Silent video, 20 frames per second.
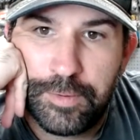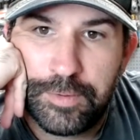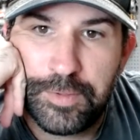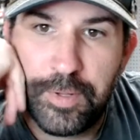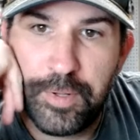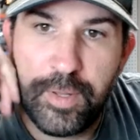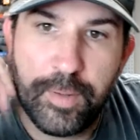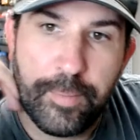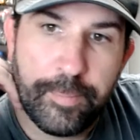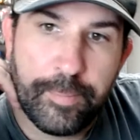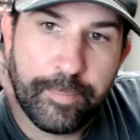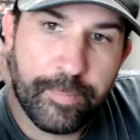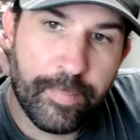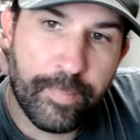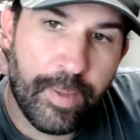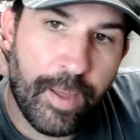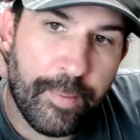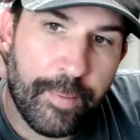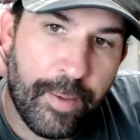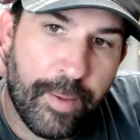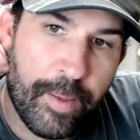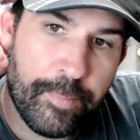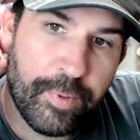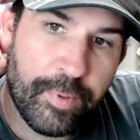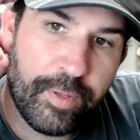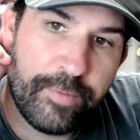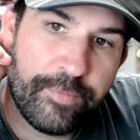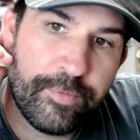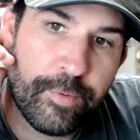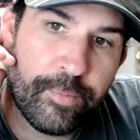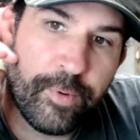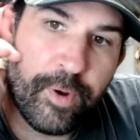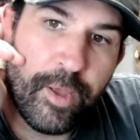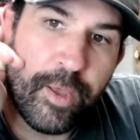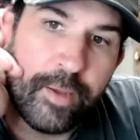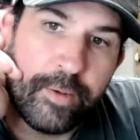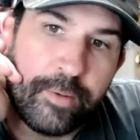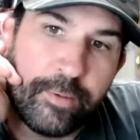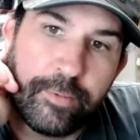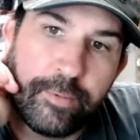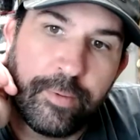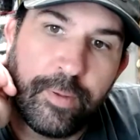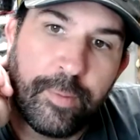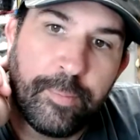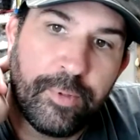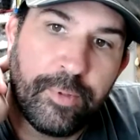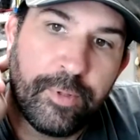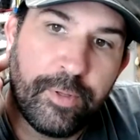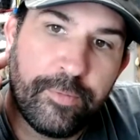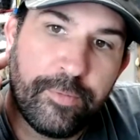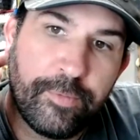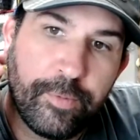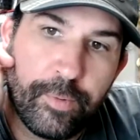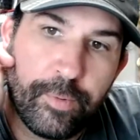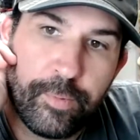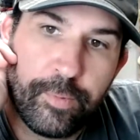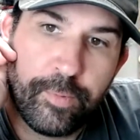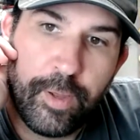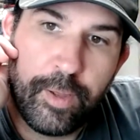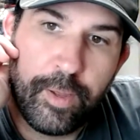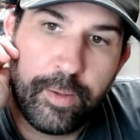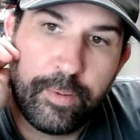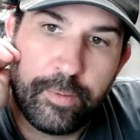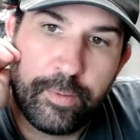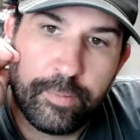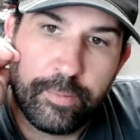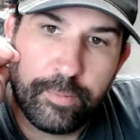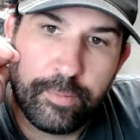Tim, I believe you're right. I believe you are right.